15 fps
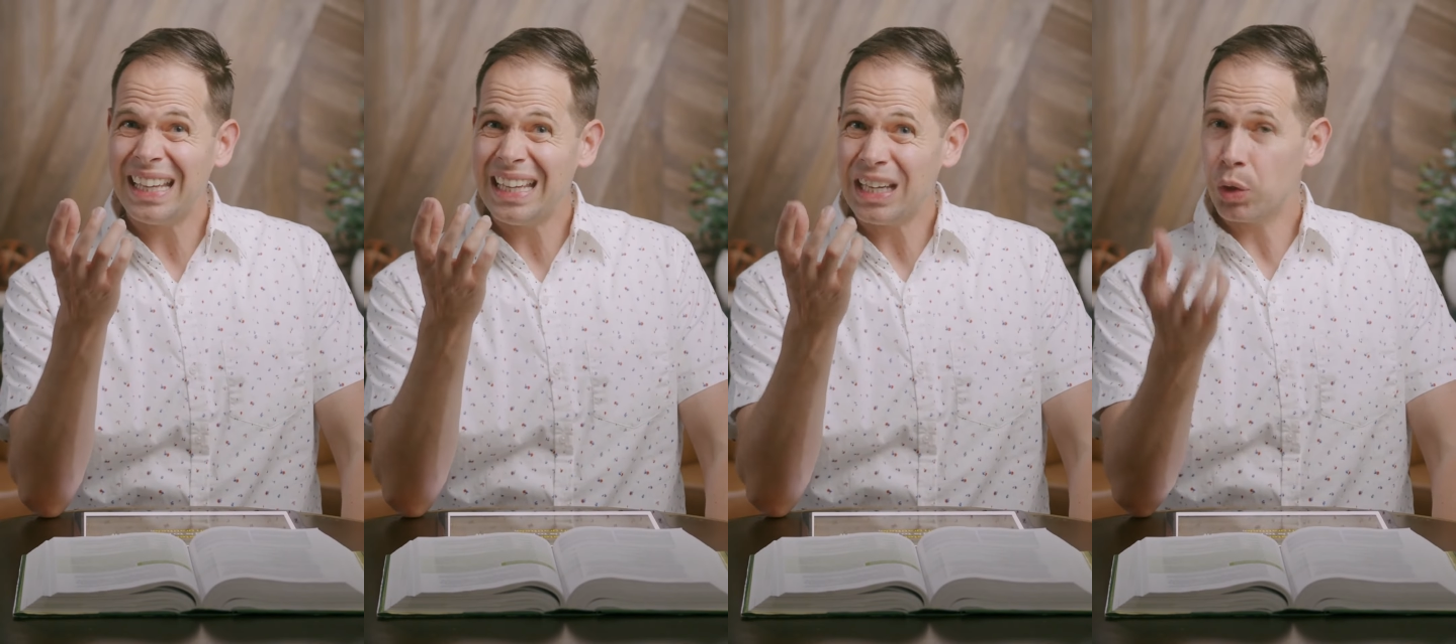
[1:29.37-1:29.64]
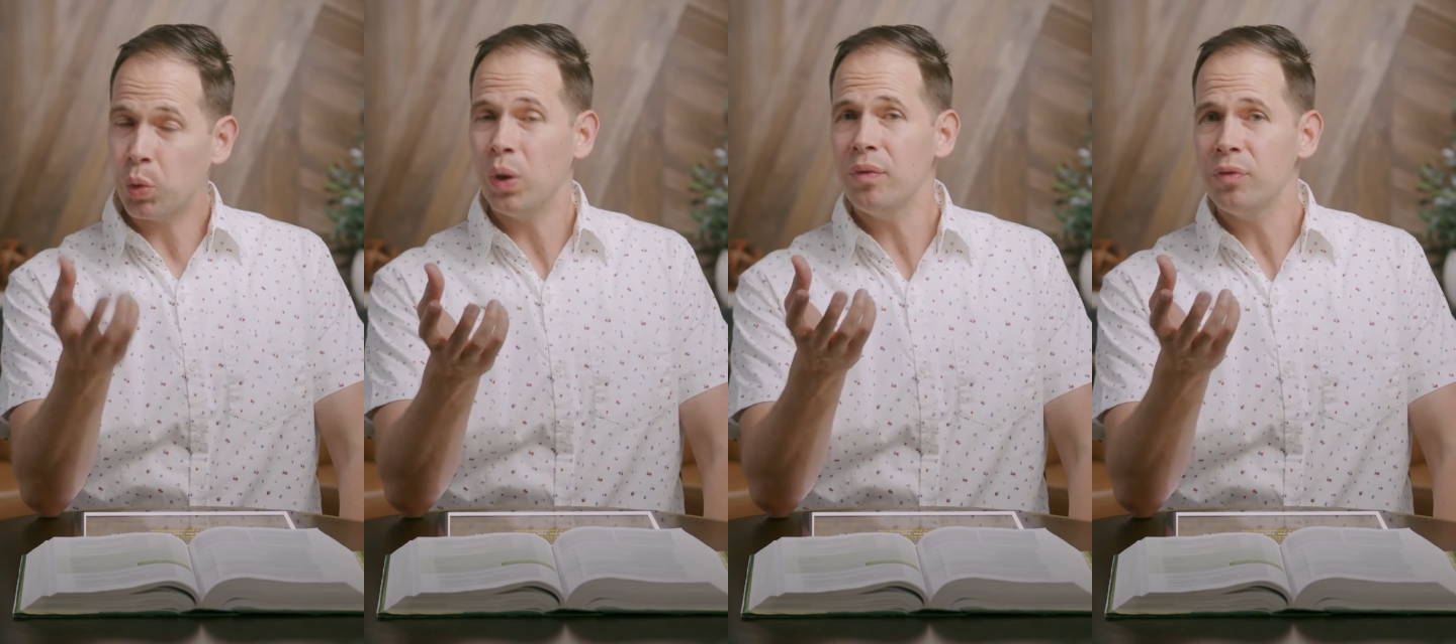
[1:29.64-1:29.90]

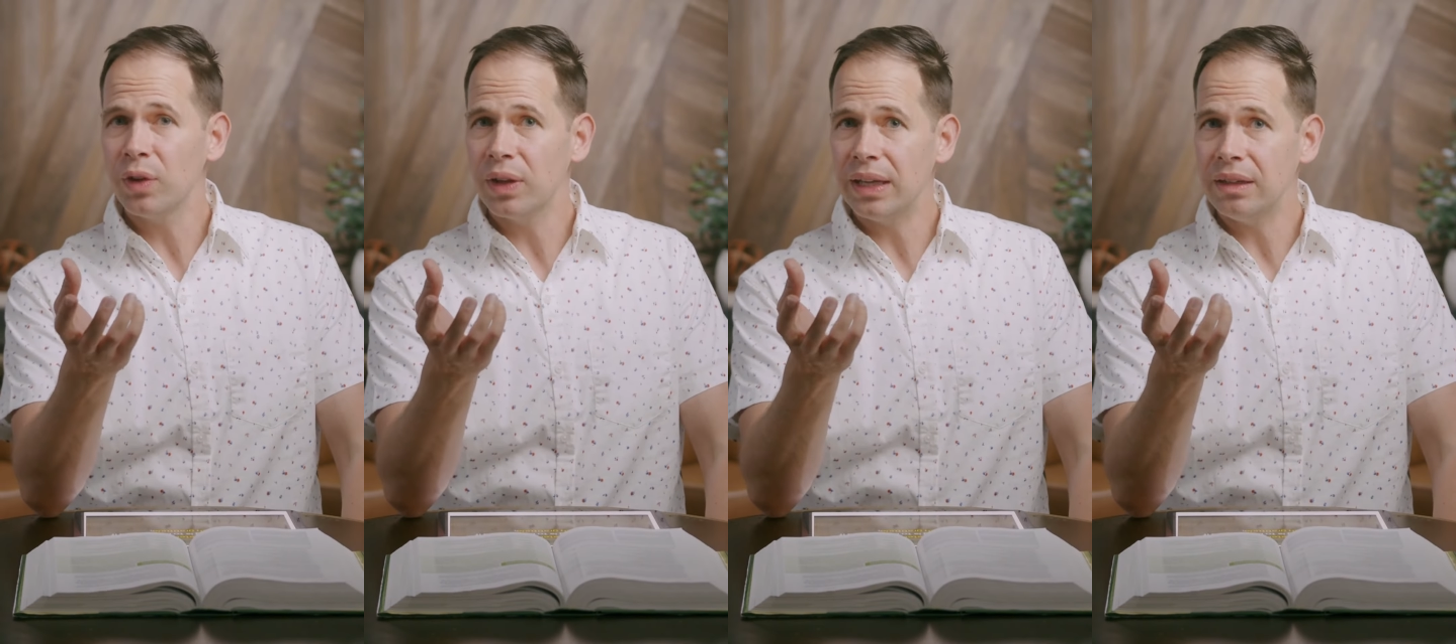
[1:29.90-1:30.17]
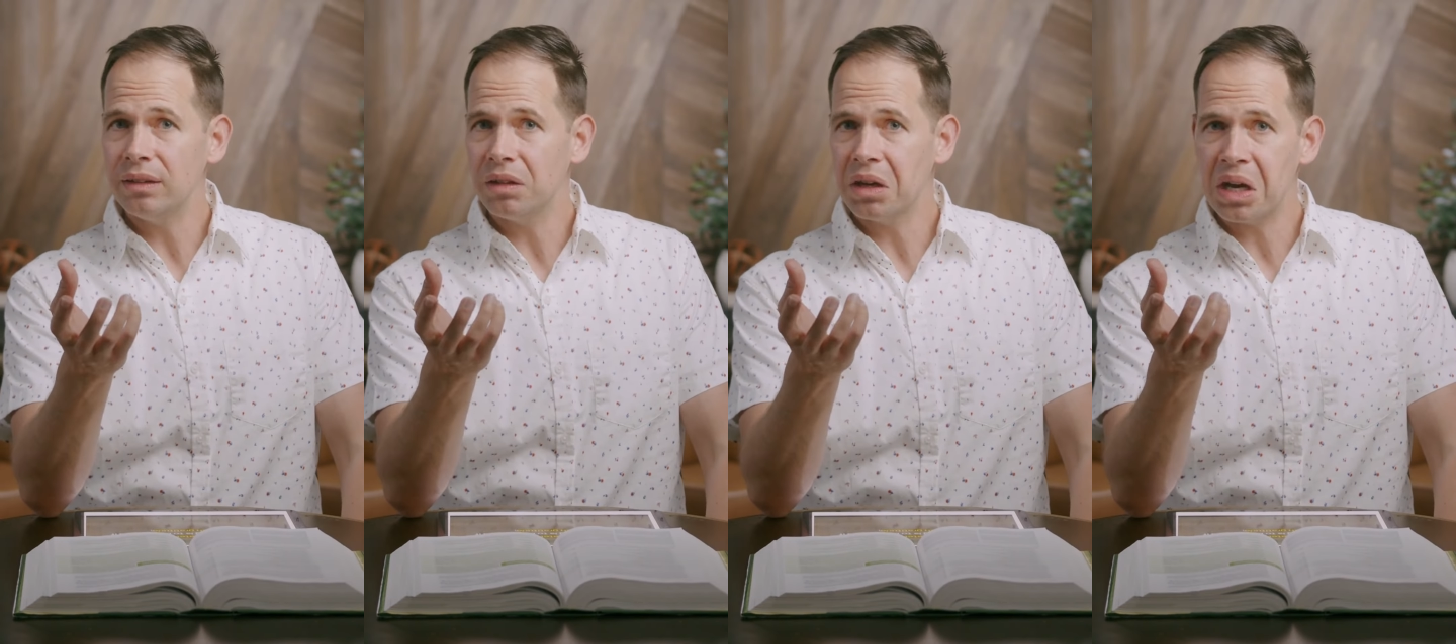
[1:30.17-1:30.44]

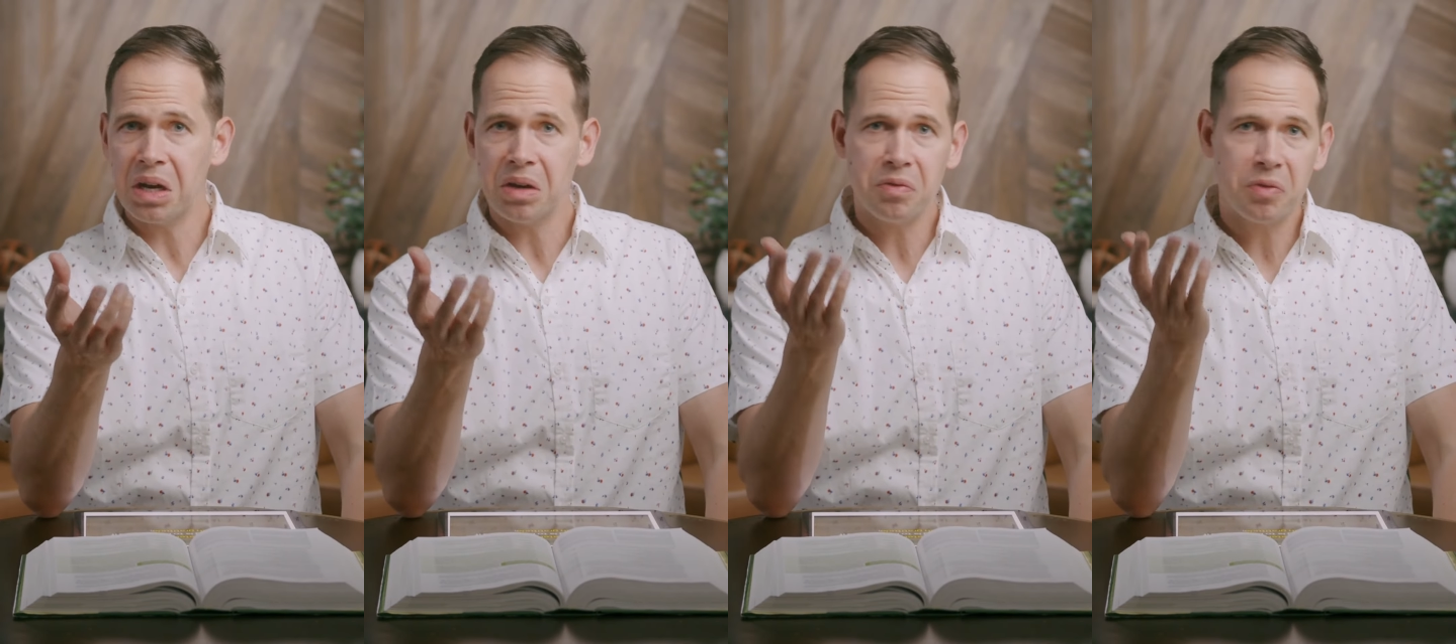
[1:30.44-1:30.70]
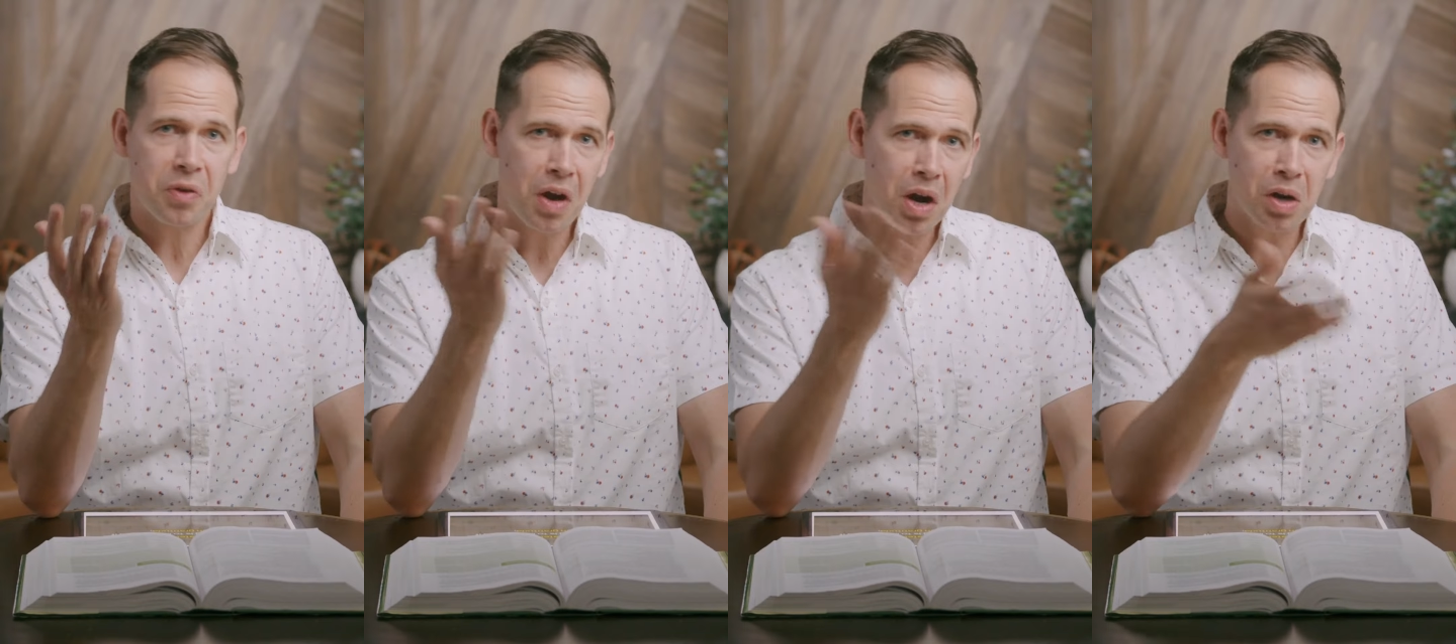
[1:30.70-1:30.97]
equivalent of
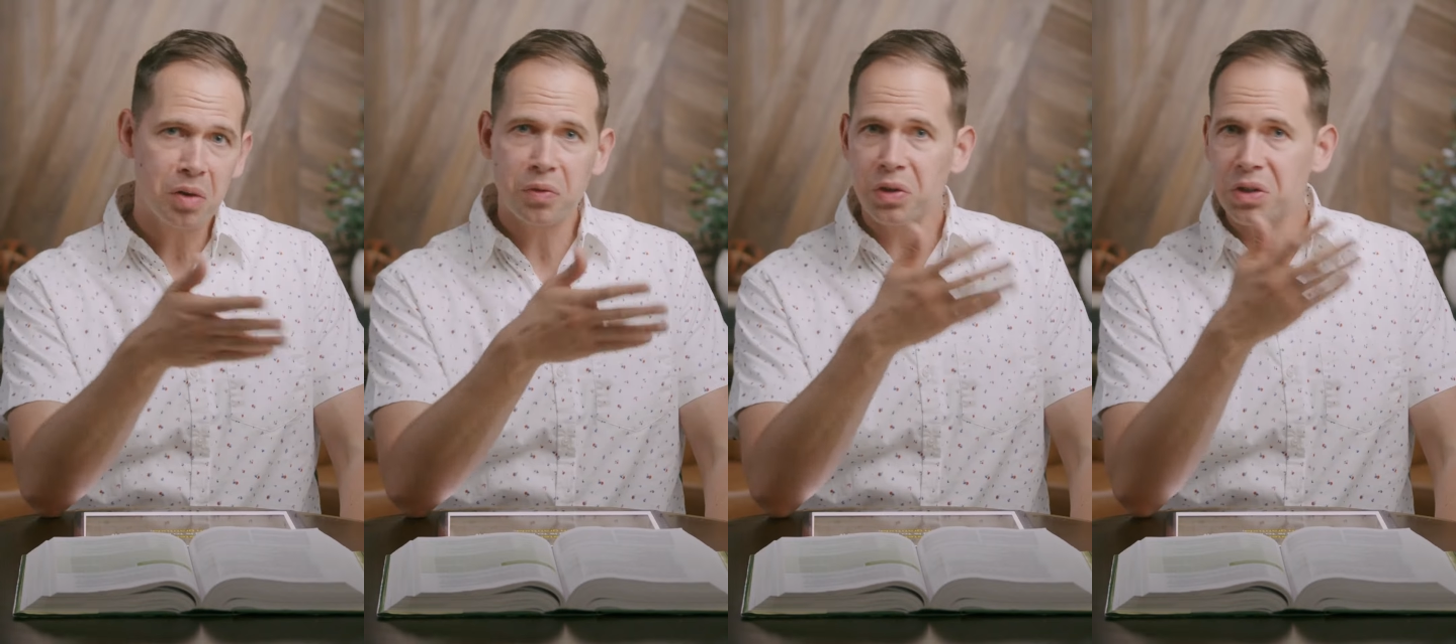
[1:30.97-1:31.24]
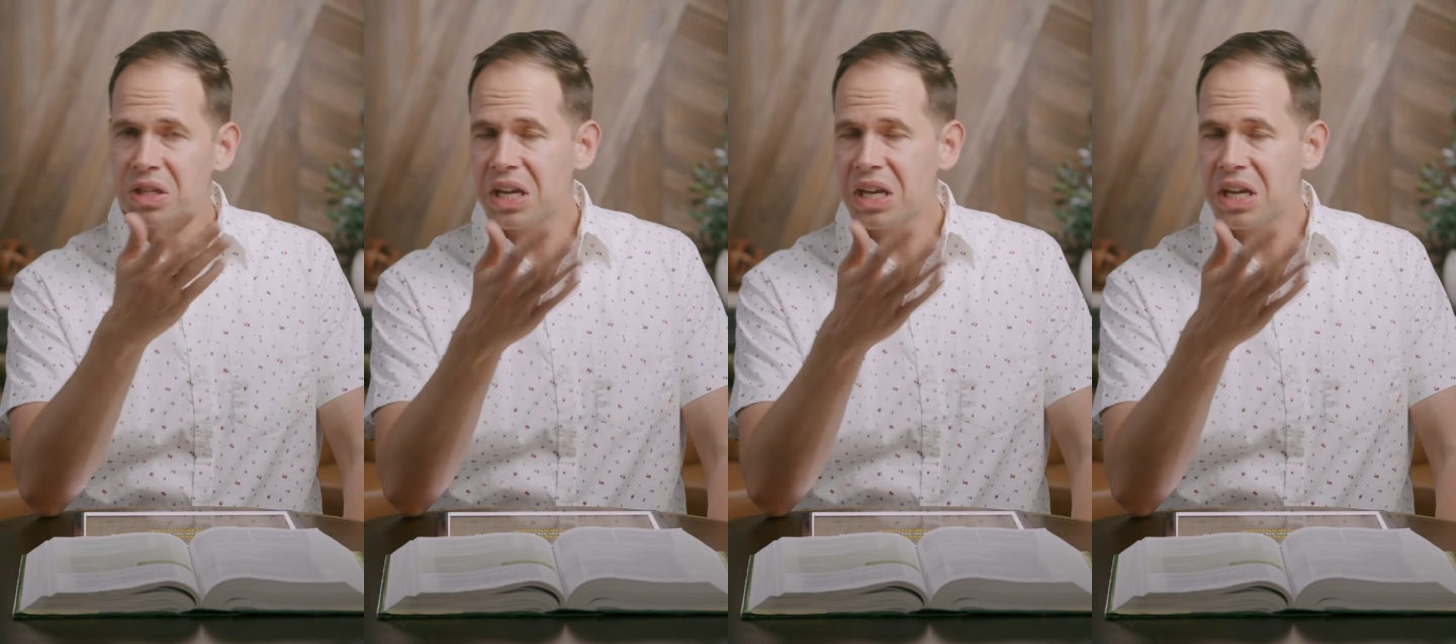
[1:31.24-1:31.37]
Harvard,